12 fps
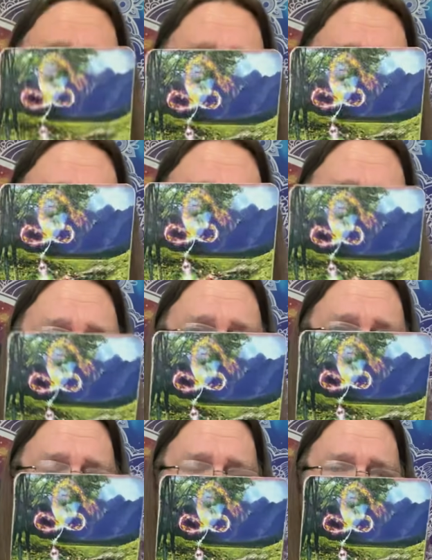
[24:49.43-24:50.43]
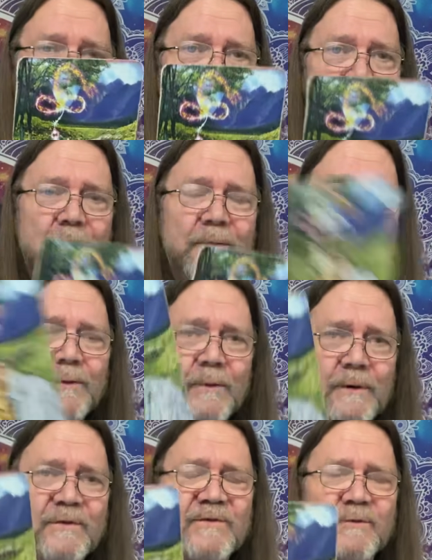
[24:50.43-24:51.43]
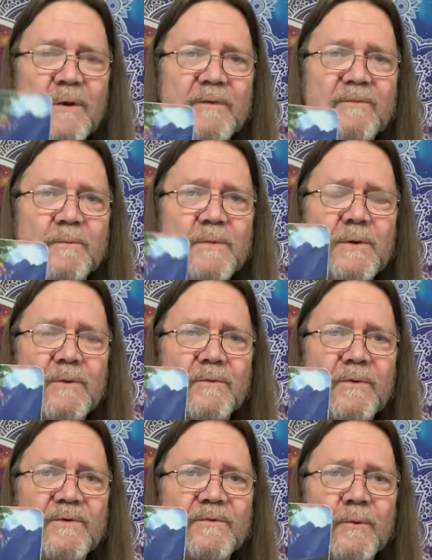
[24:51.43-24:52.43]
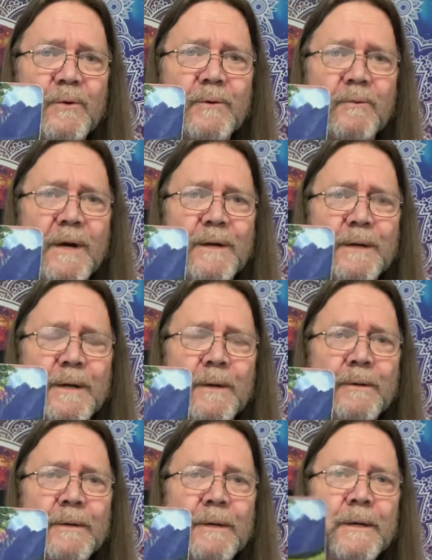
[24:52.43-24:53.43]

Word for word: I got a strength card right here. So here's strength from the universe for you right now.